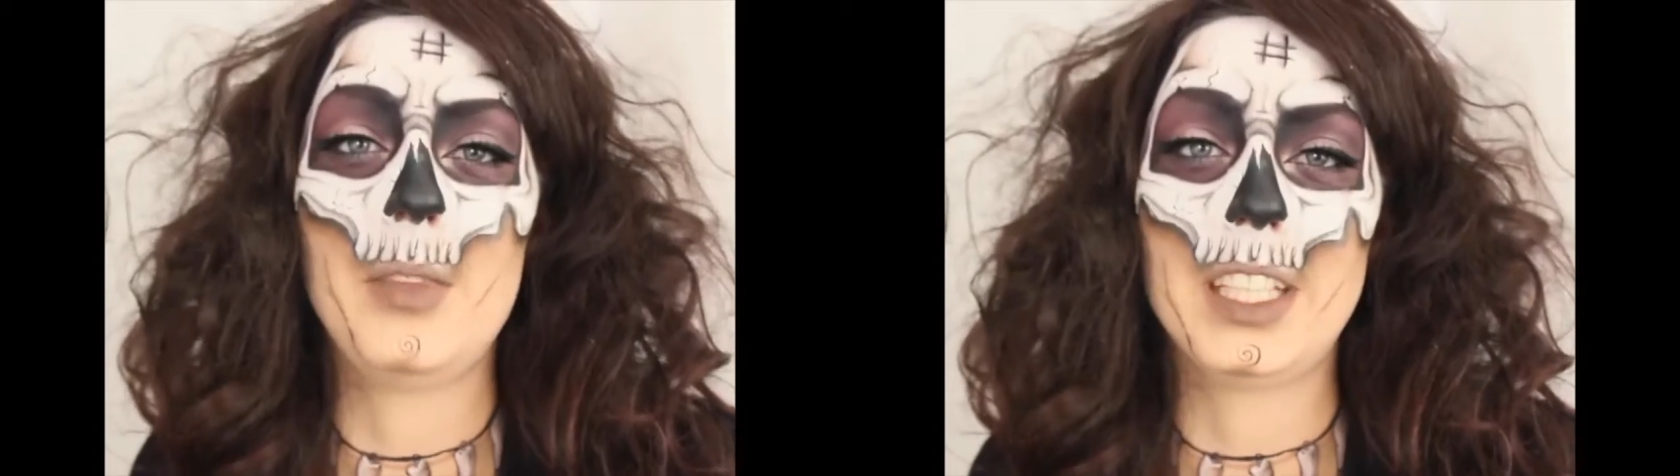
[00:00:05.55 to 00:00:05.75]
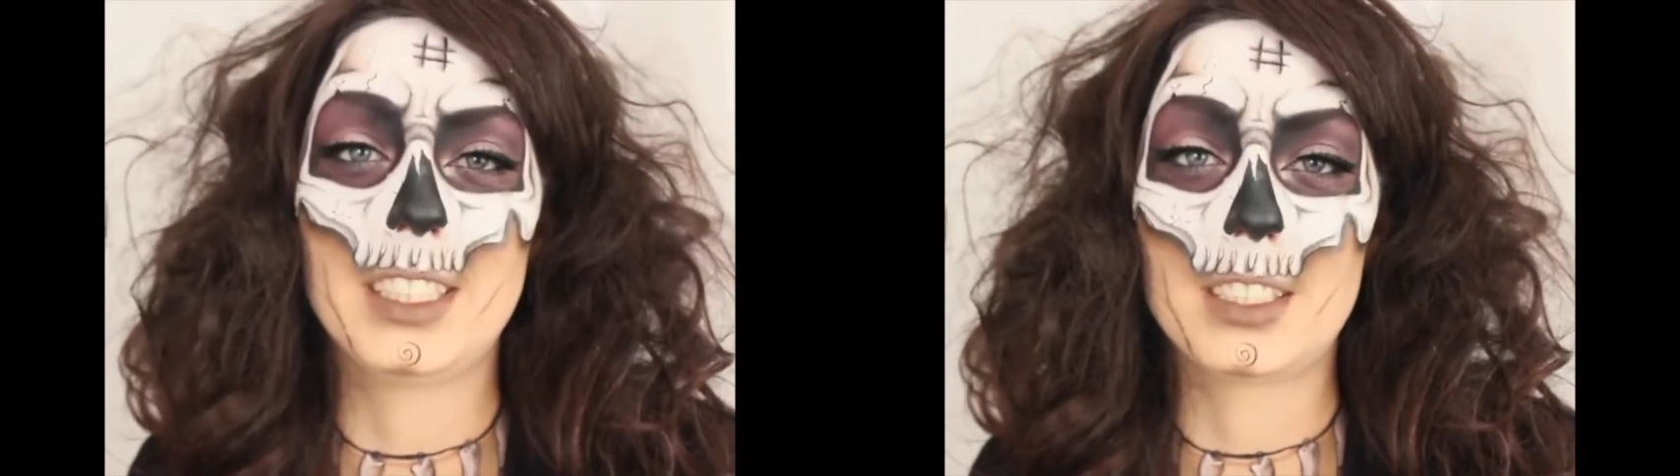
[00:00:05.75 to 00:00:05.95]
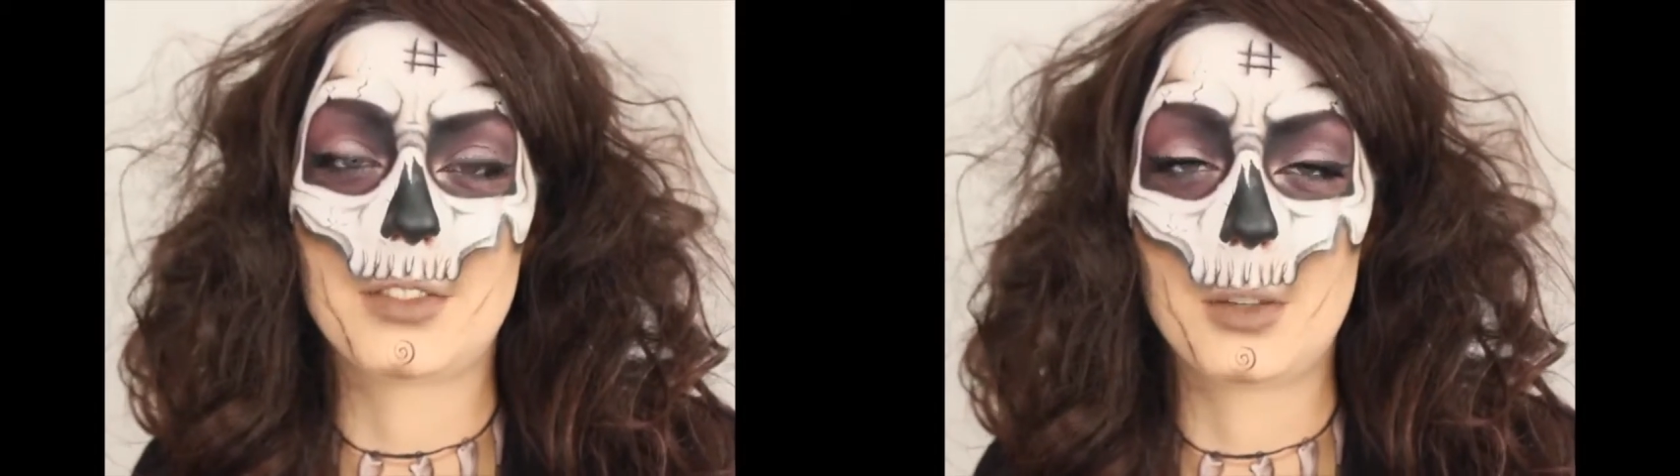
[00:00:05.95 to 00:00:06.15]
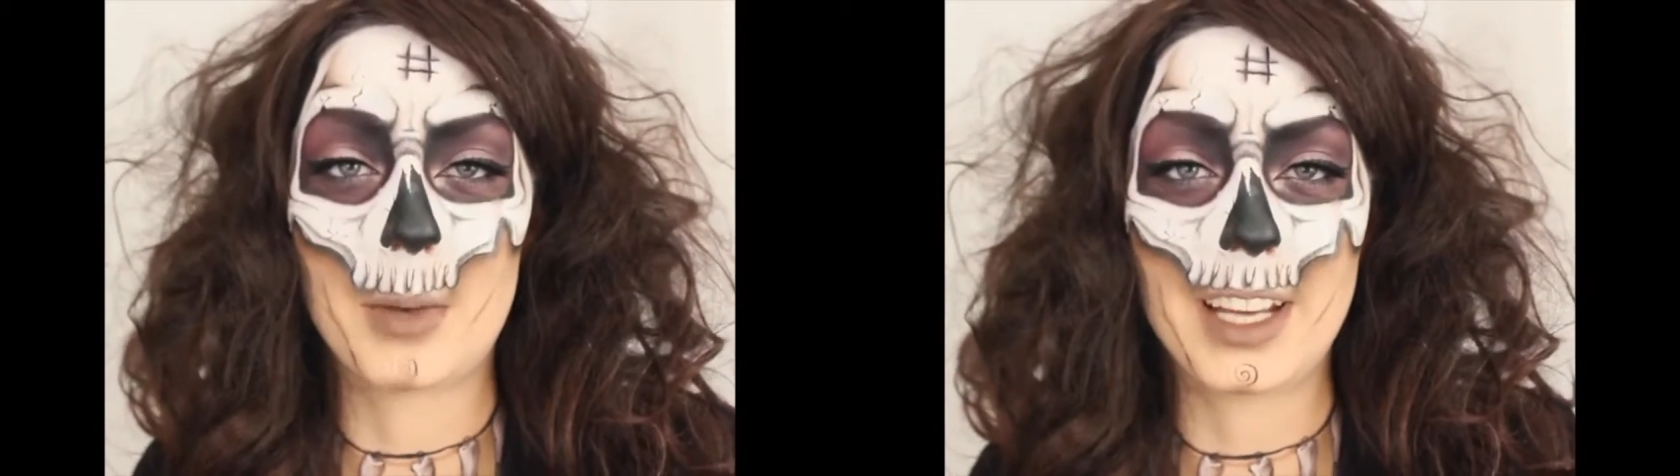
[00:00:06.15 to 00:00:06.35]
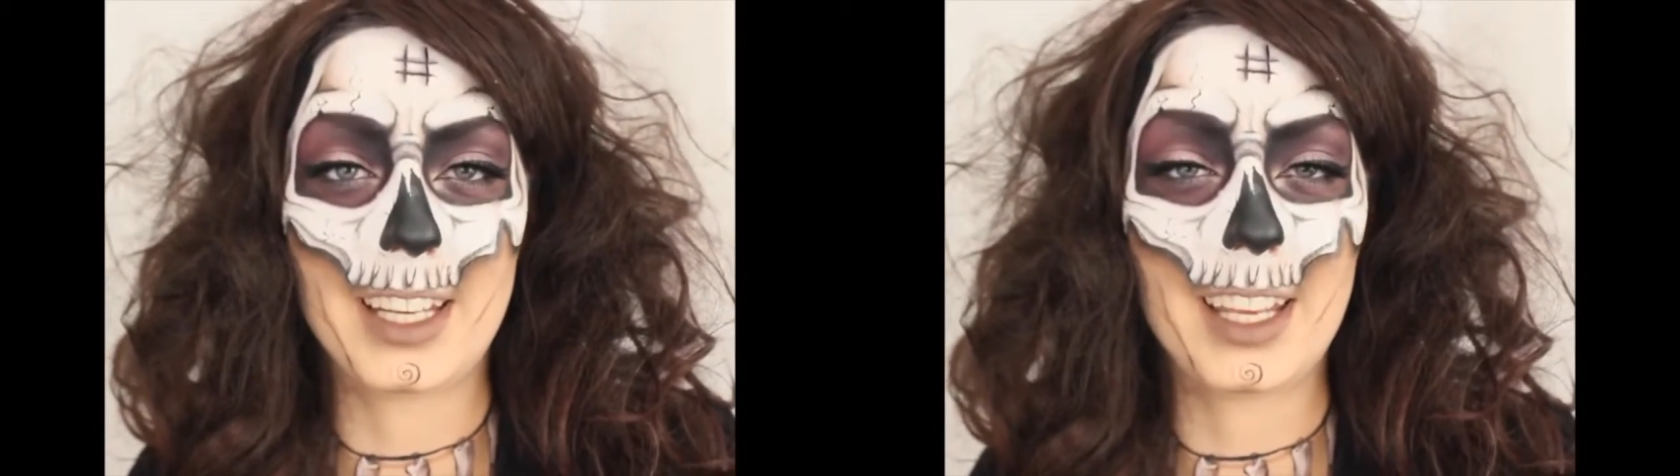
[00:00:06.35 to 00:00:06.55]
This is
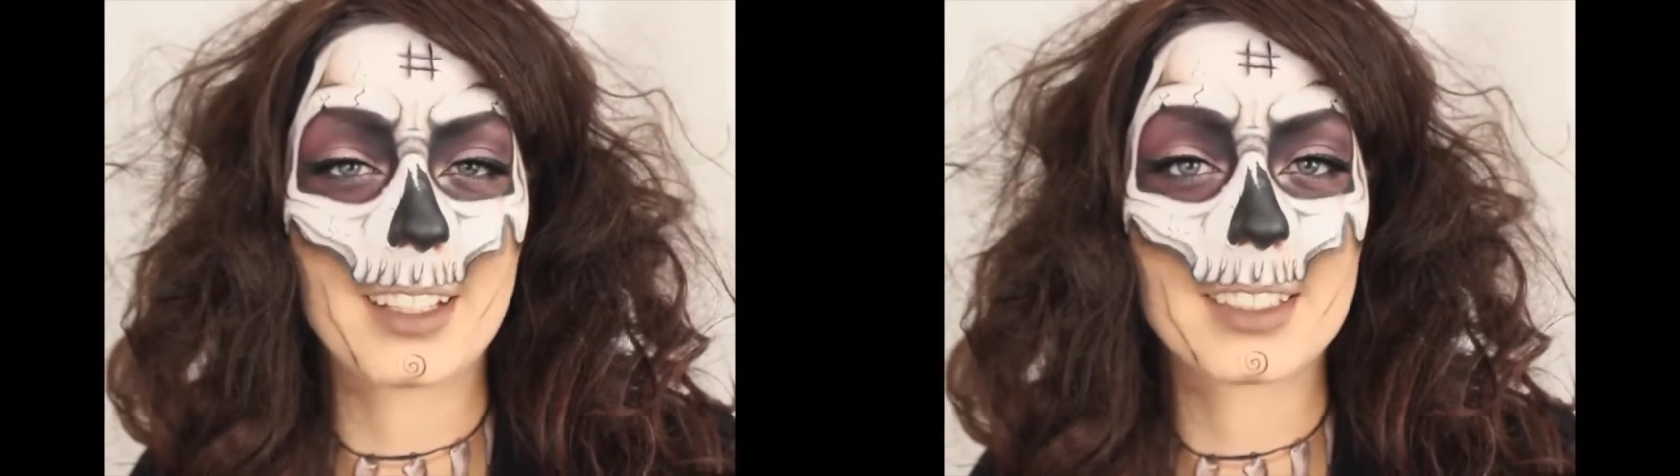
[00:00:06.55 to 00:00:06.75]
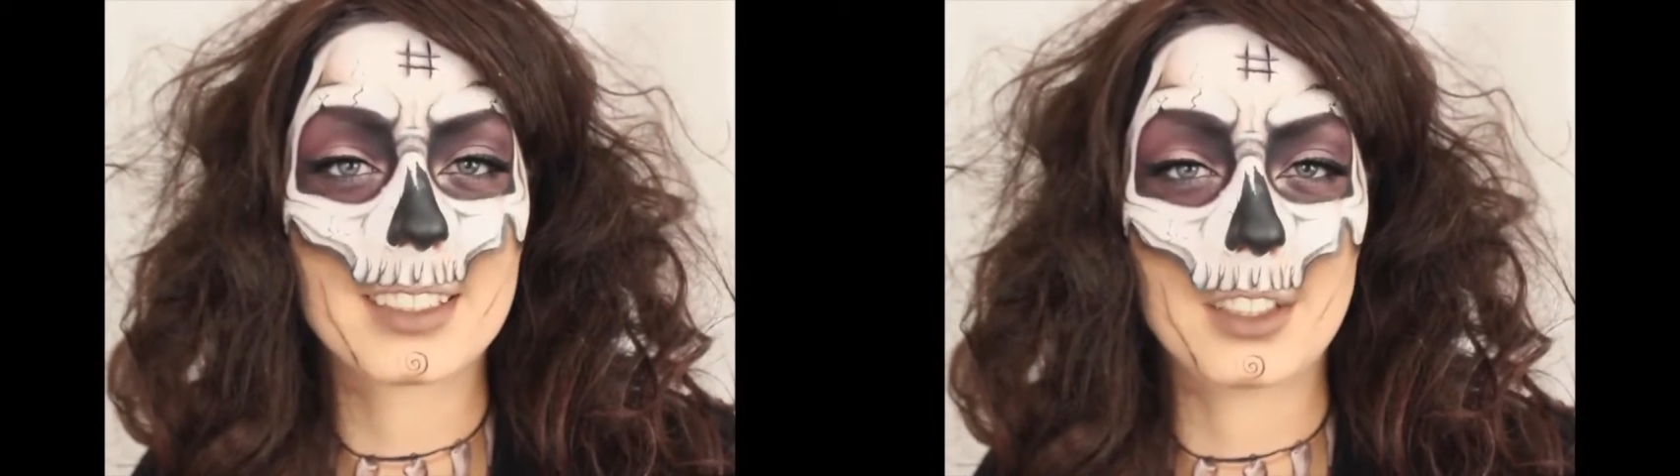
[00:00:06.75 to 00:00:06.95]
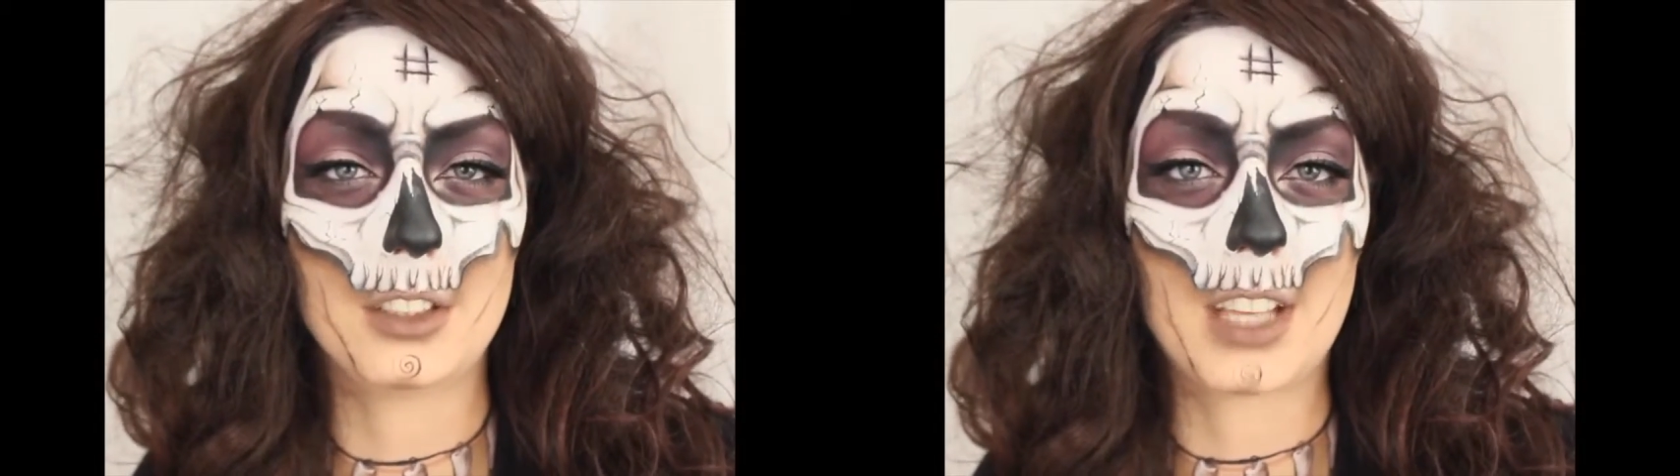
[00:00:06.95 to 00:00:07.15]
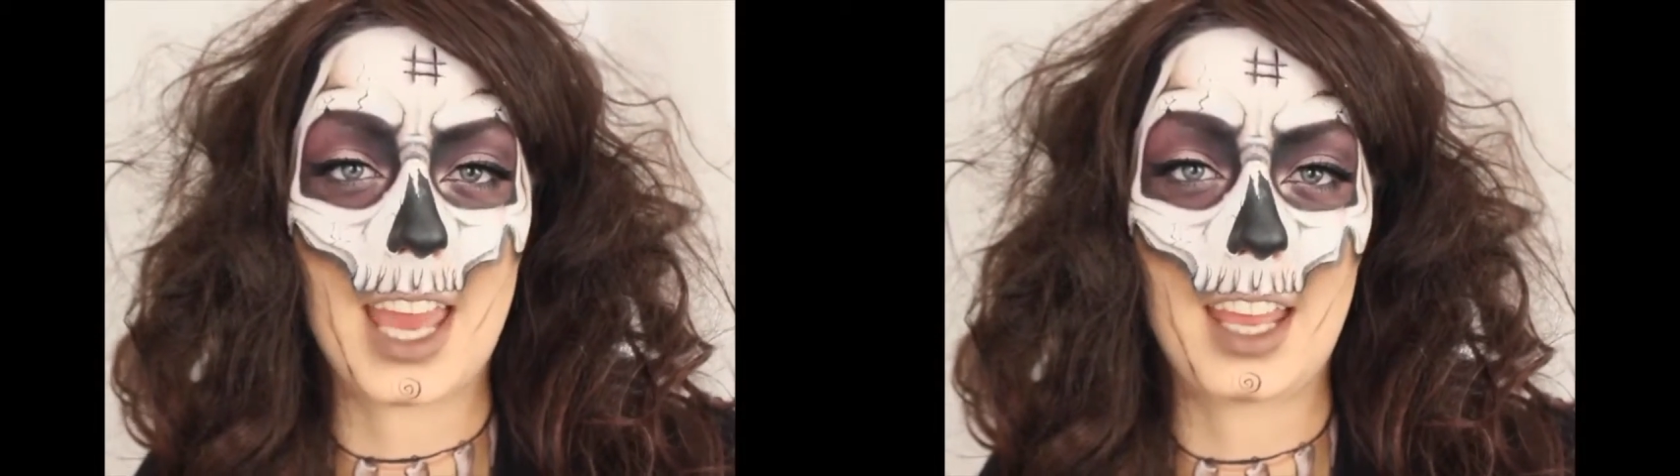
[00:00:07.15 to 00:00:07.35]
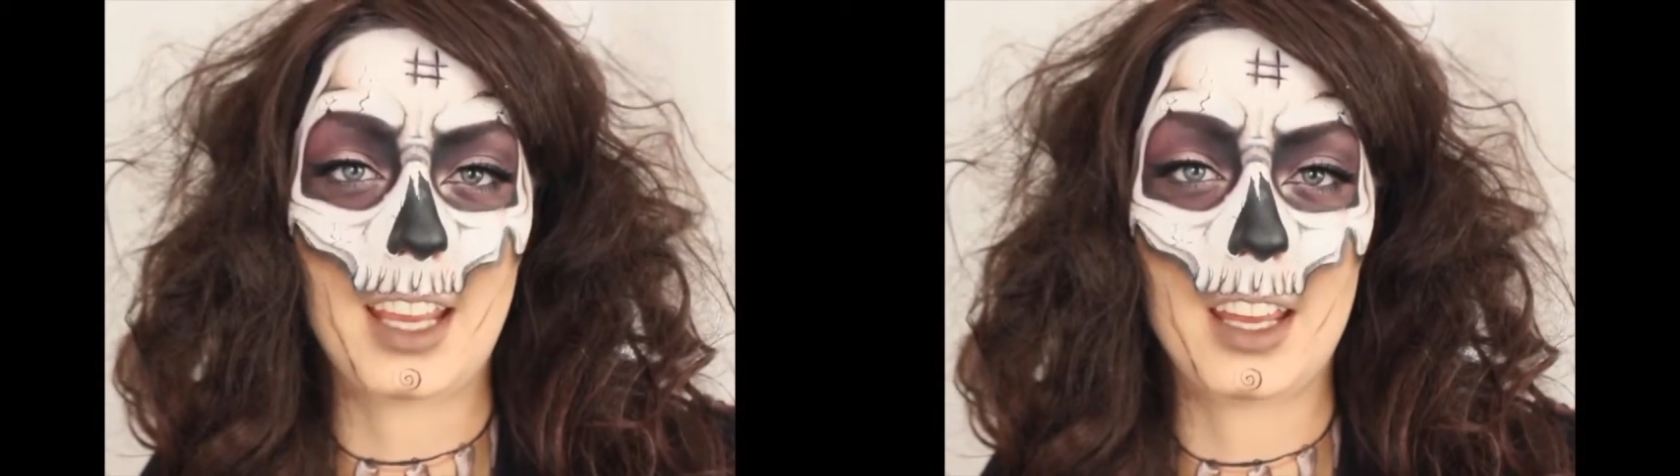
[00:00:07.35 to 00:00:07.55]
for my NYX UK